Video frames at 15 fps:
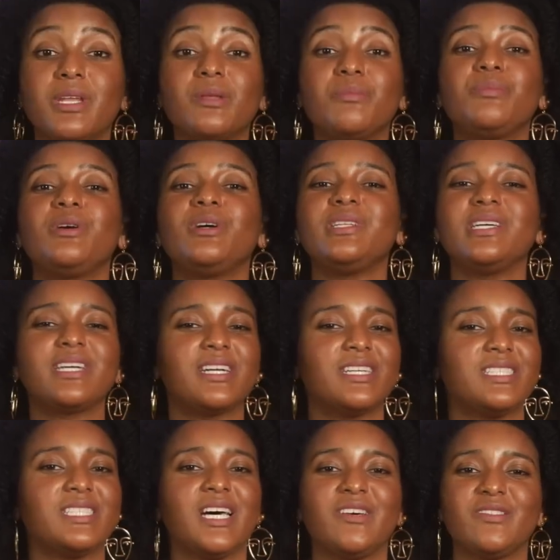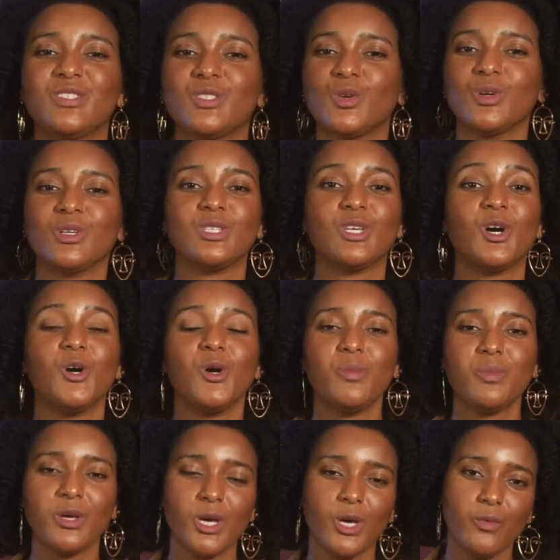in pulling ourselves towards hope,
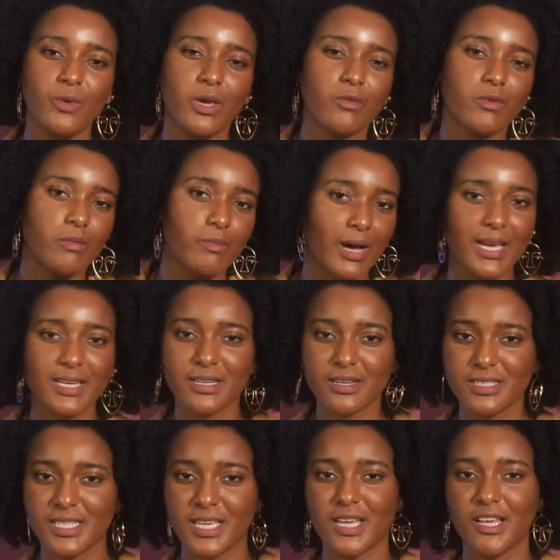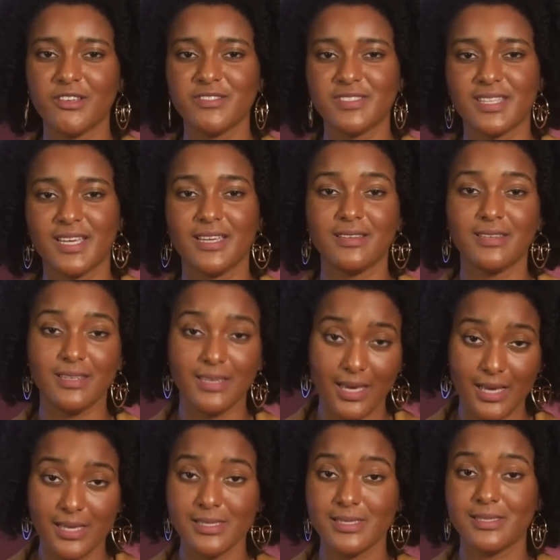we can remind ourselves that
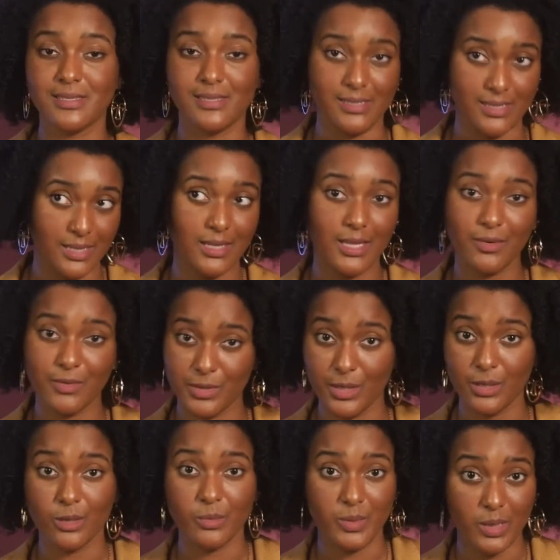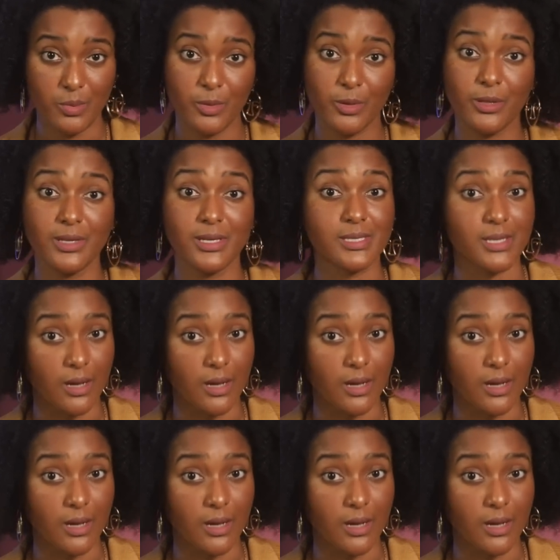yes, dealing with other people is